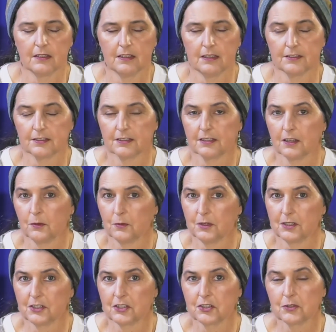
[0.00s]
Isn't that
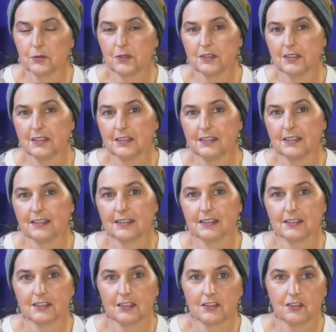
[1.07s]
what Yeshua did? He
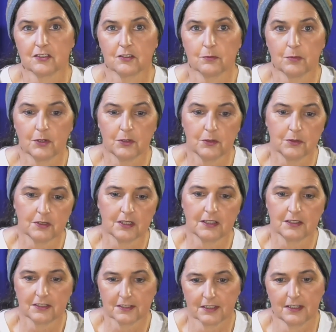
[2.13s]
gets into the boat
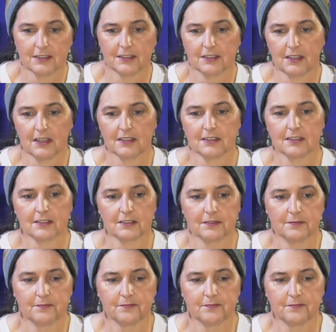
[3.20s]
and the sun sets.